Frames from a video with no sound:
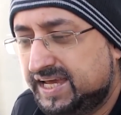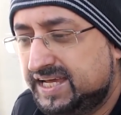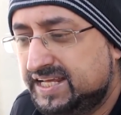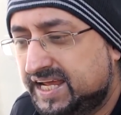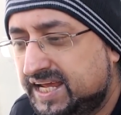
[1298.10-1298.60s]

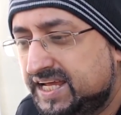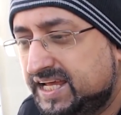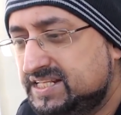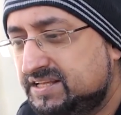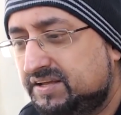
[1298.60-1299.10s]
In
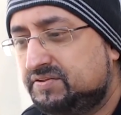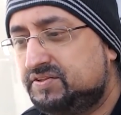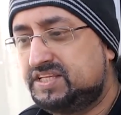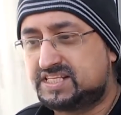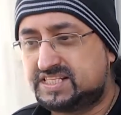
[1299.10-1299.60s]

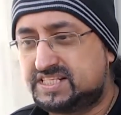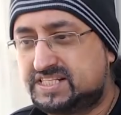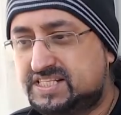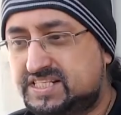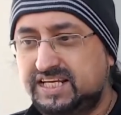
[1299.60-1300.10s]
the
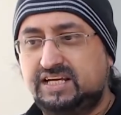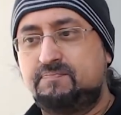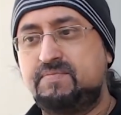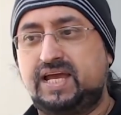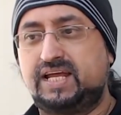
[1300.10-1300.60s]
Sikh
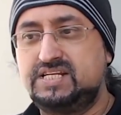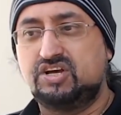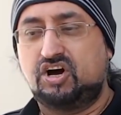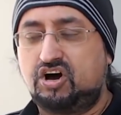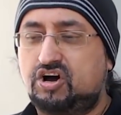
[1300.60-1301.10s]
men
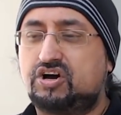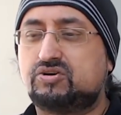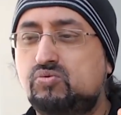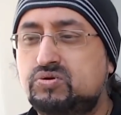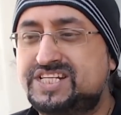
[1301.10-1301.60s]
are
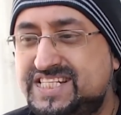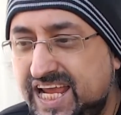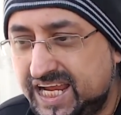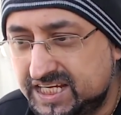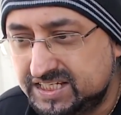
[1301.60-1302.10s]
called Singh.